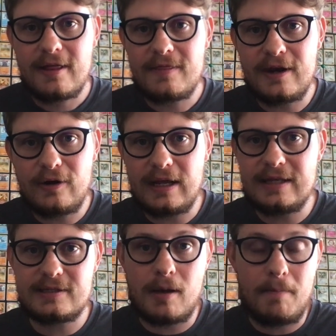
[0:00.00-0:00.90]
There
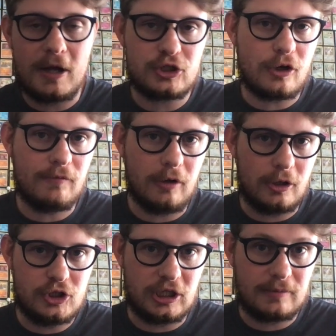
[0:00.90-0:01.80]
is a bunch of
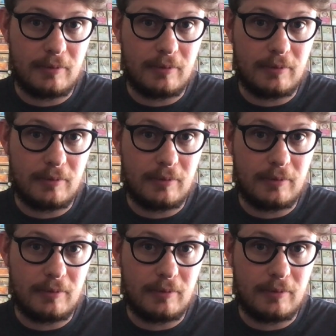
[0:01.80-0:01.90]
logic